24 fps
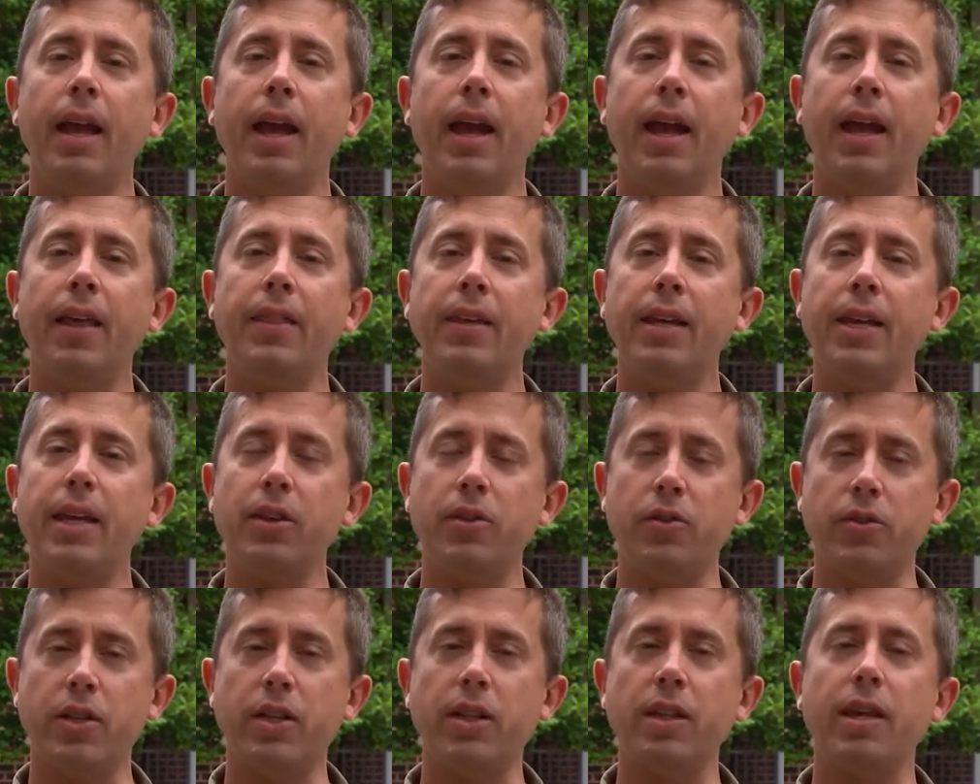And the
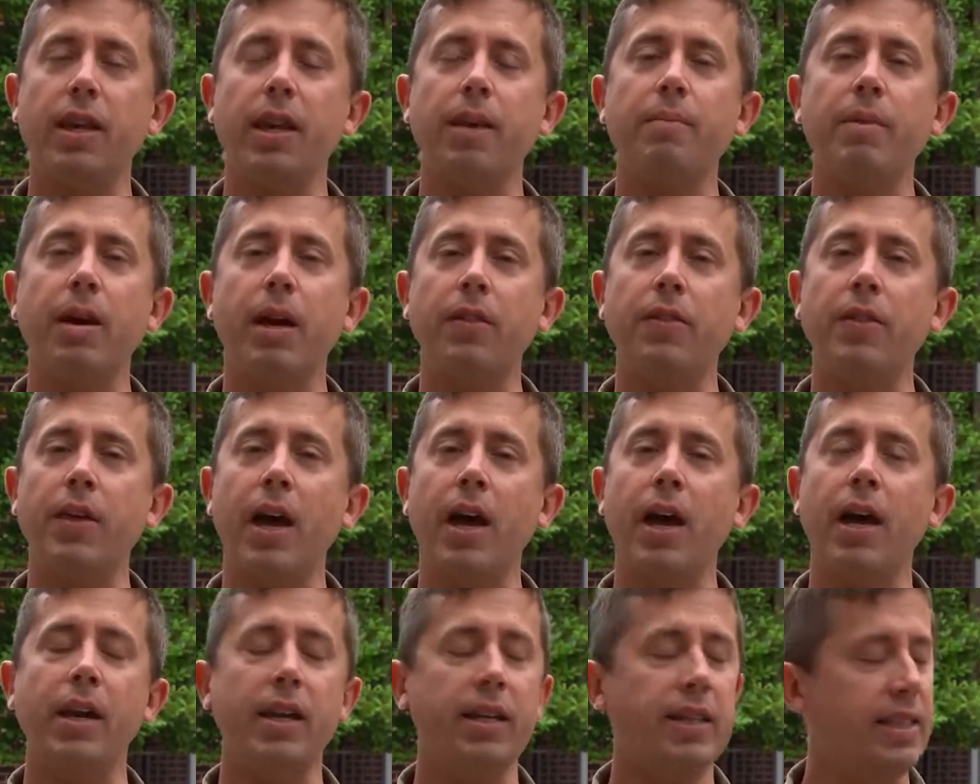interesting thing about
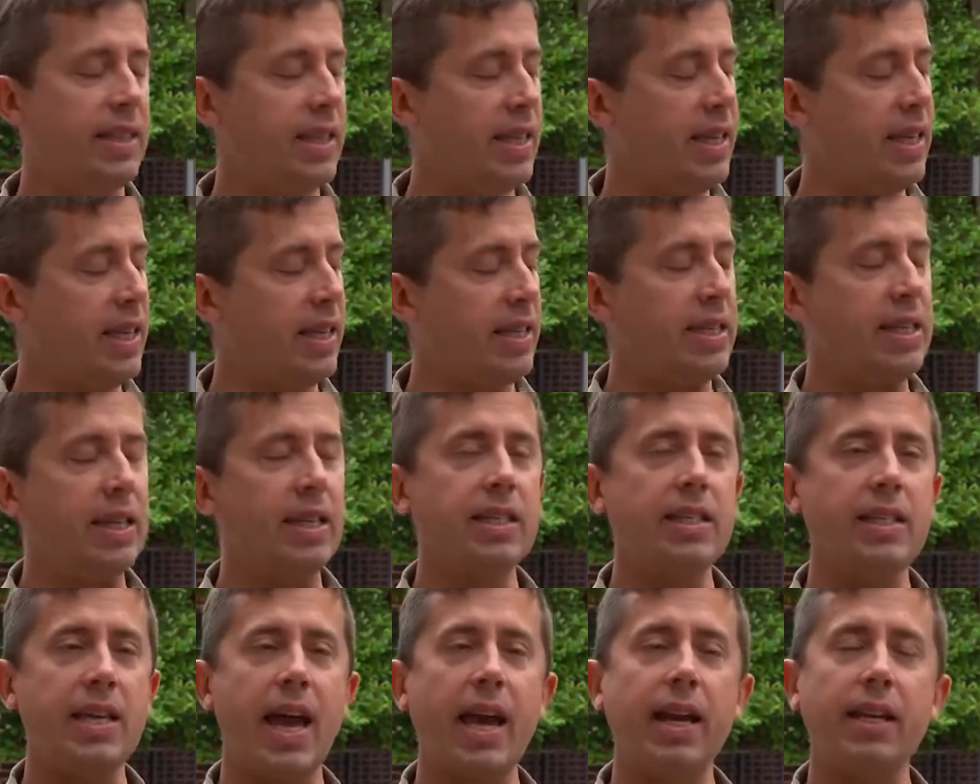that is this
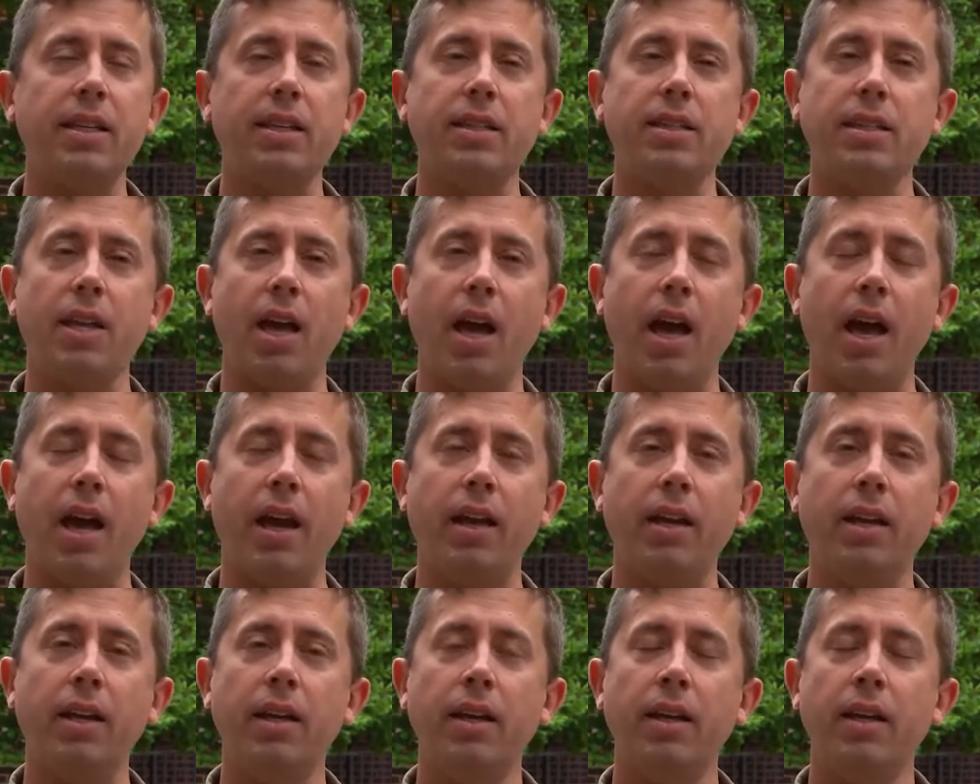exact
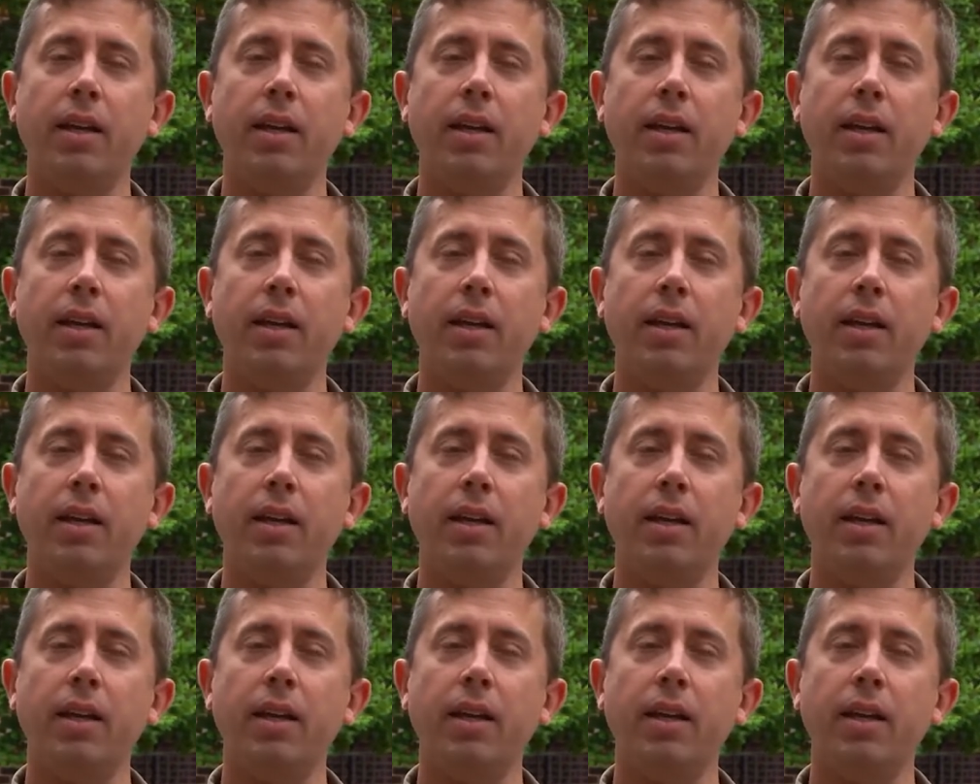design,